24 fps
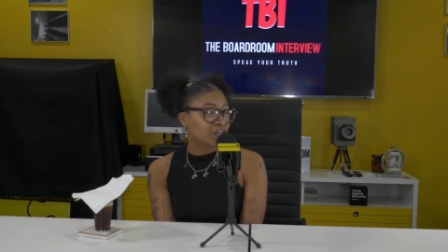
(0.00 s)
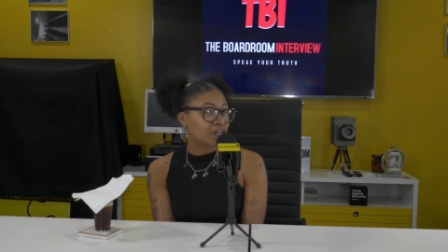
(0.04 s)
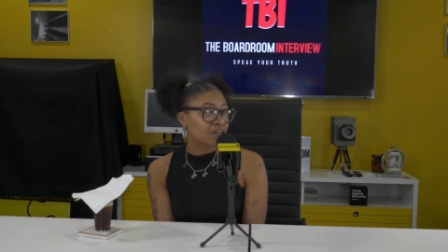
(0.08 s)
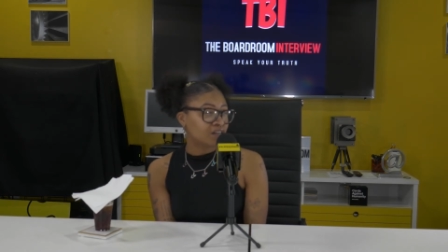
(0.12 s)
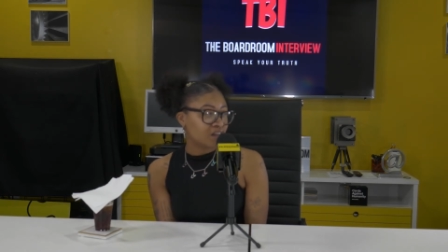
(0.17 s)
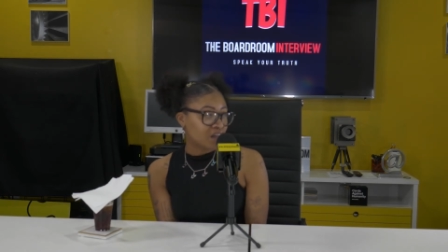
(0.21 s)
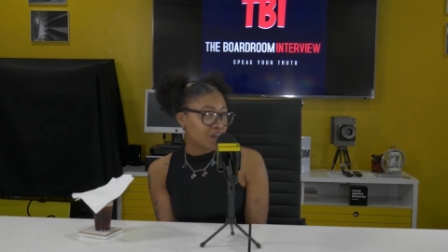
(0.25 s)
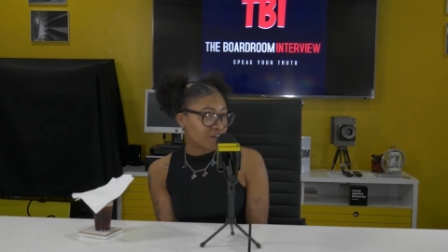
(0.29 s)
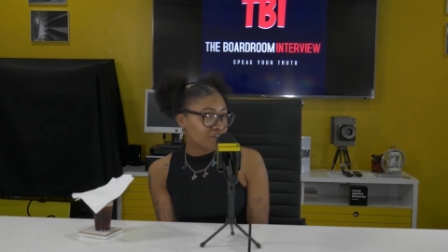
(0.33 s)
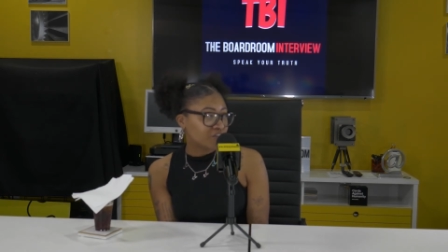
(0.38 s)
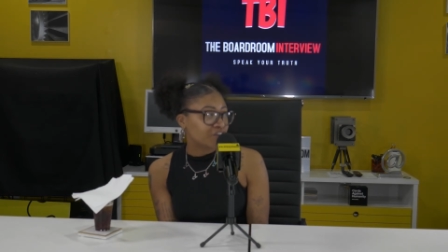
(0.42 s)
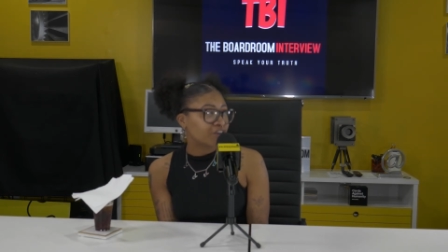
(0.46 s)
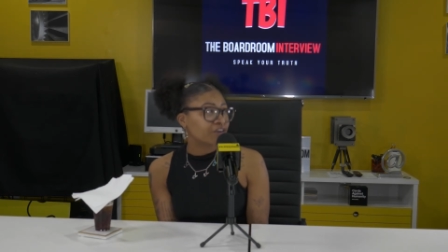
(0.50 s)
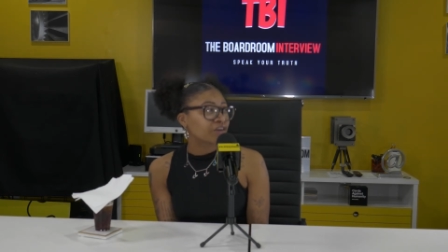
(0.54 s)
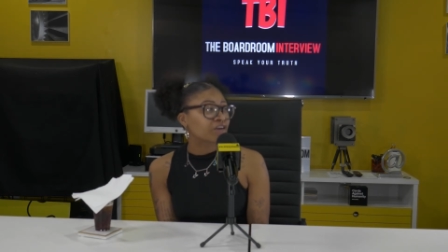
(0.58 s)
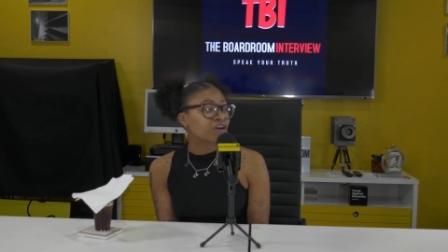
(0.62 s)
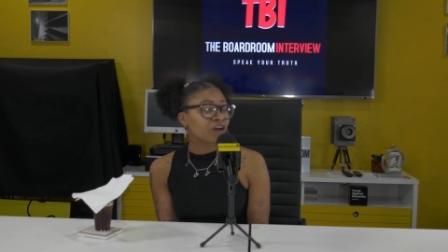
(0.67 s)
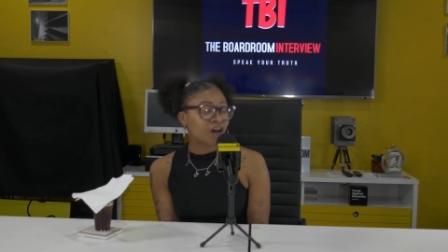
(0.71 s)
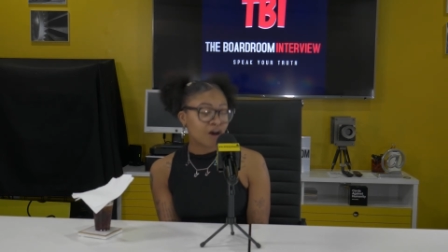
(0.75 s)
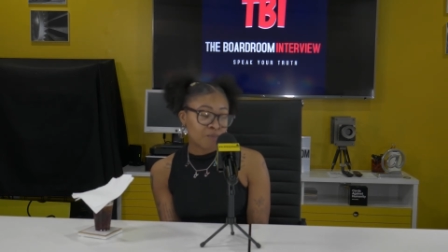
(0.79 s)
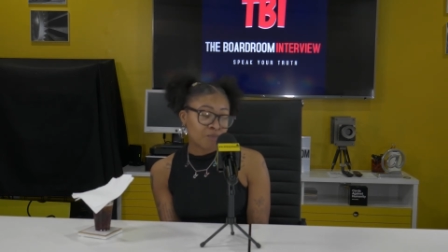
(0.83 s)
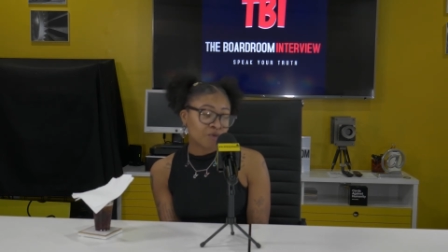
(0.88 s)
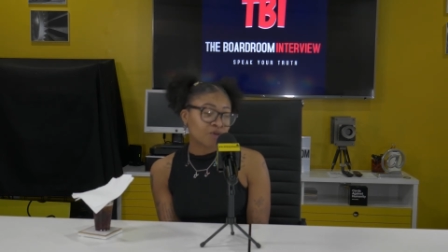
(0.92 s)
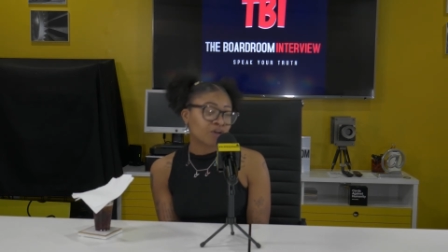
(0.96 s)
a, another
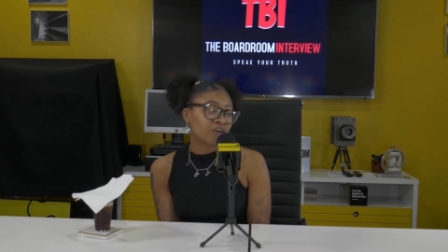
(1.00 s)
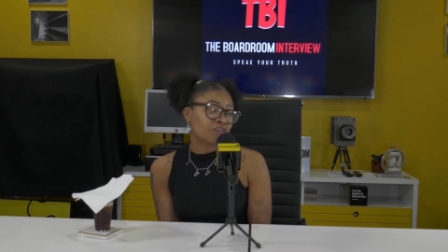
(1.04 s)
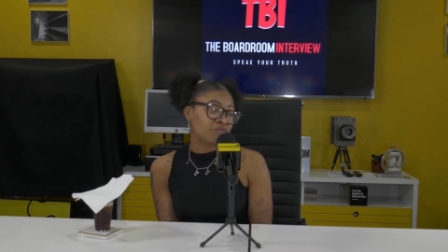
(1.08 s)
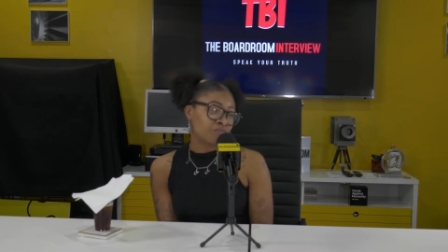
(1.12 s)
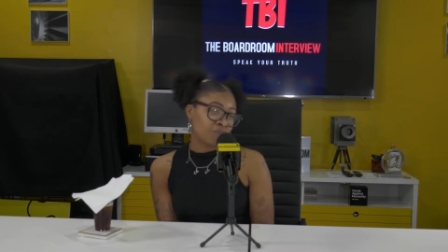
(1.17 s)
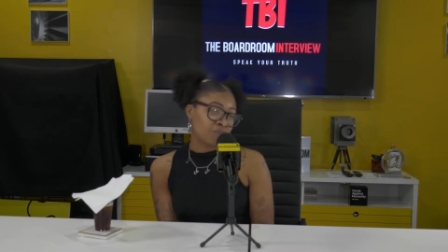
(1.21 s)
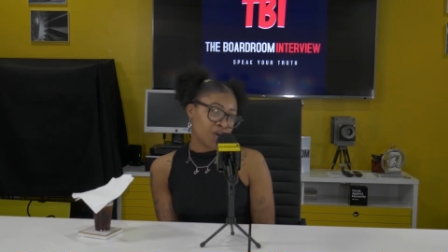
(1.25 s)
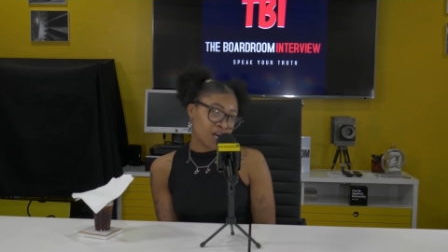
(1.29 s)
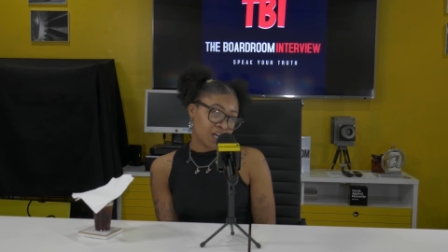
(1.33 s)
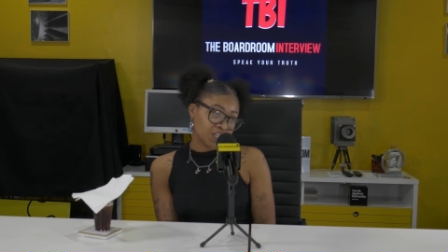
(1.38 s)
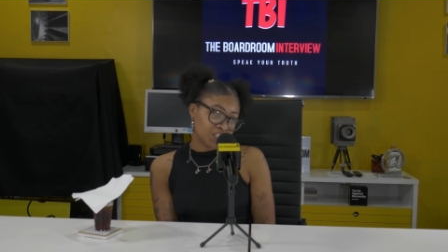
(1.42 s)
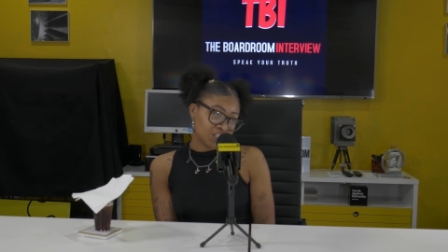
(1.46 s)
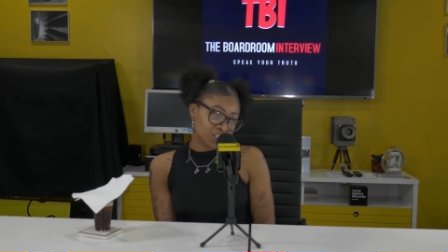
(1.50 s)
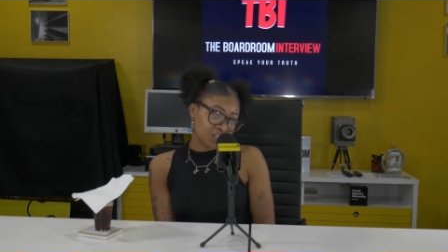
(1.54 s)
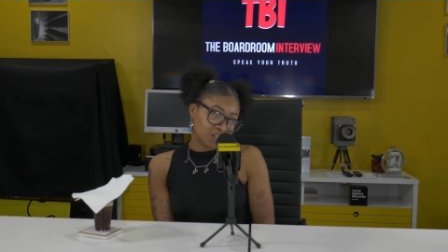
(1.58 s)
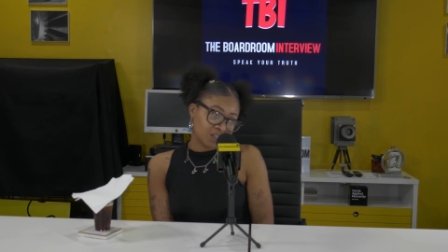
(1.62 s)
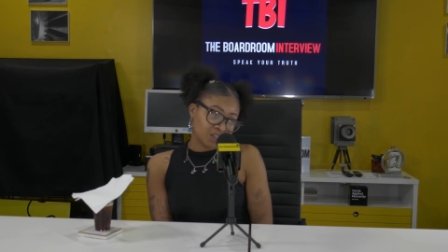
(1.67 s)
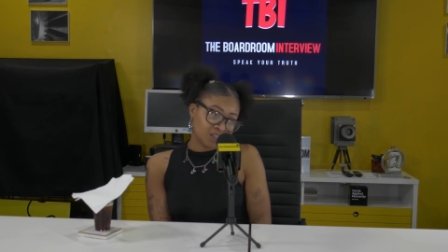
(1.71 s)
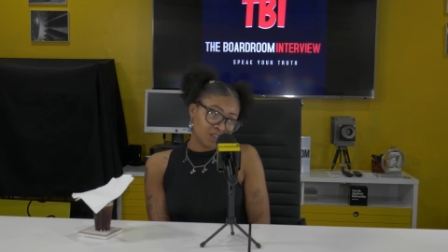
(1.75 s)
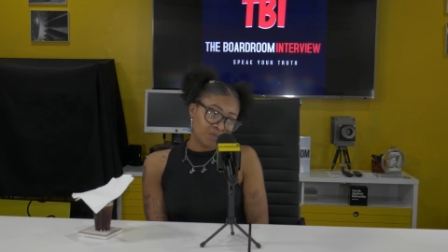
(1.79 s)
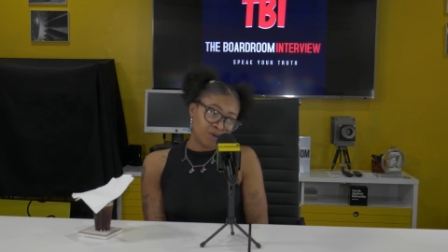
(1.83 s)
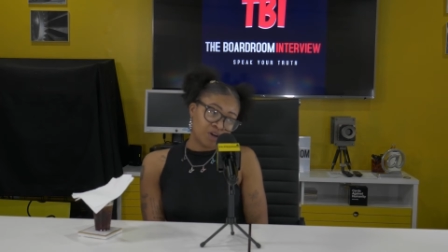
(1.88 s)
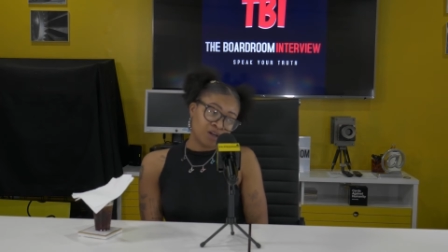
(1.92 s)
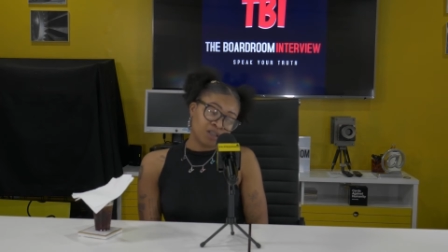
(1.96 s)
couple of
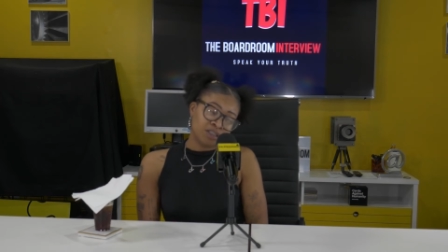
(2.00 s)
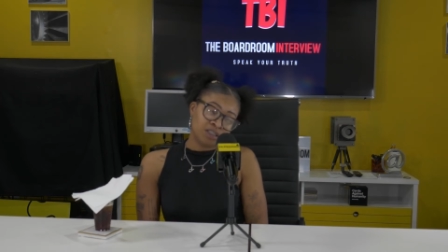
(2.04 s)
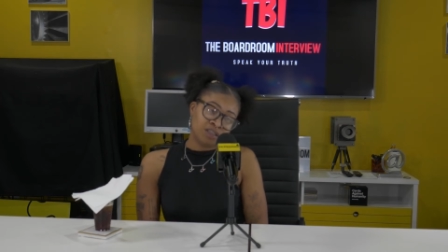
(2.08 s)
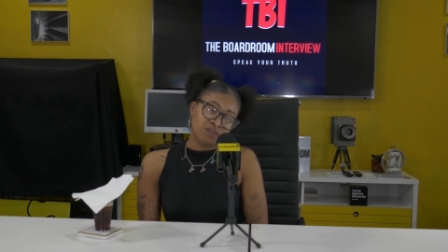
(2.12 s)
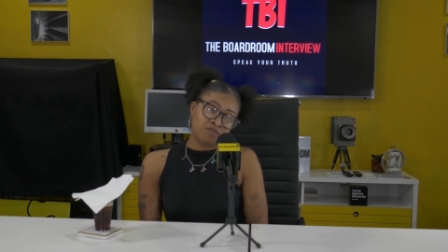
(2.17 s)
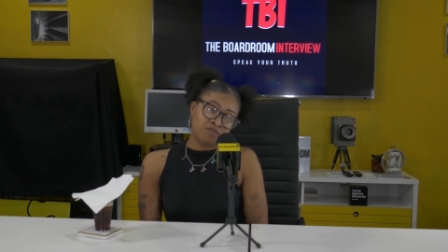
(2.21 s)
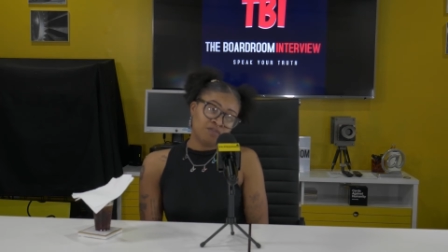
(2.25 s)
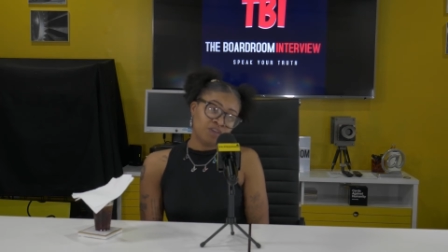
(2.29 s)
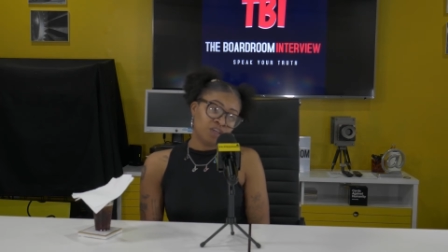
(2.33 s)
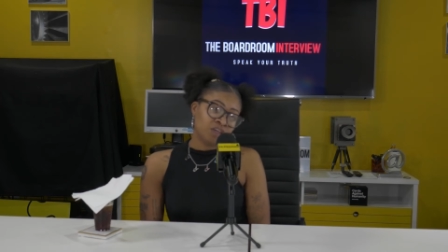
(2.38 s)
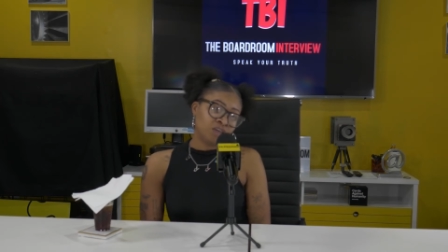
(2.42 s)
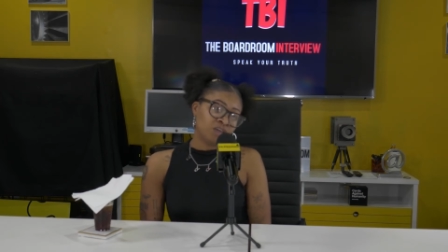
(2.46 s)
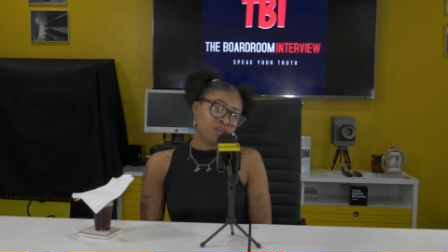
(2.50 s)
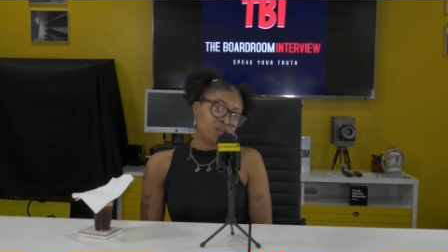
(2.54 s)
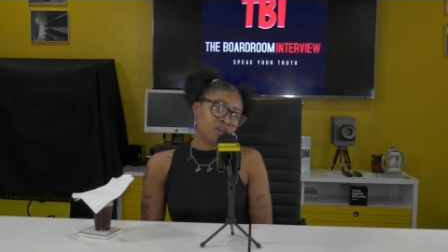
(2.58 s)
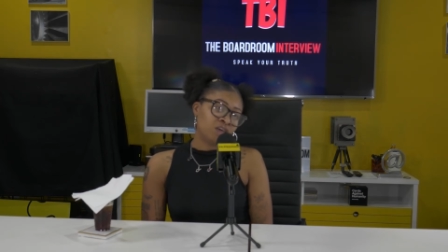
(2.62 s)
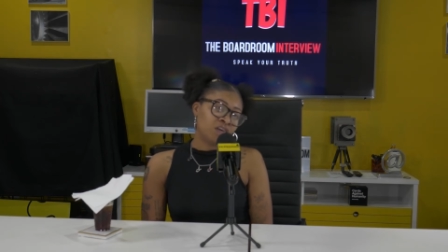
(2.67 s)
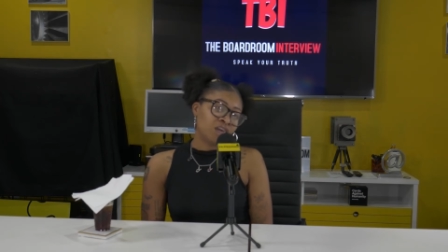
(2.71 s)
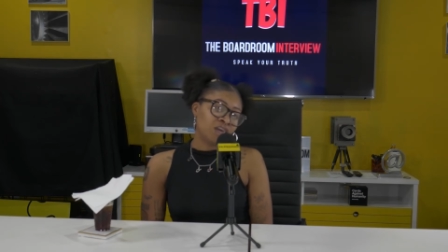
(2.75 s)
projects to put on TV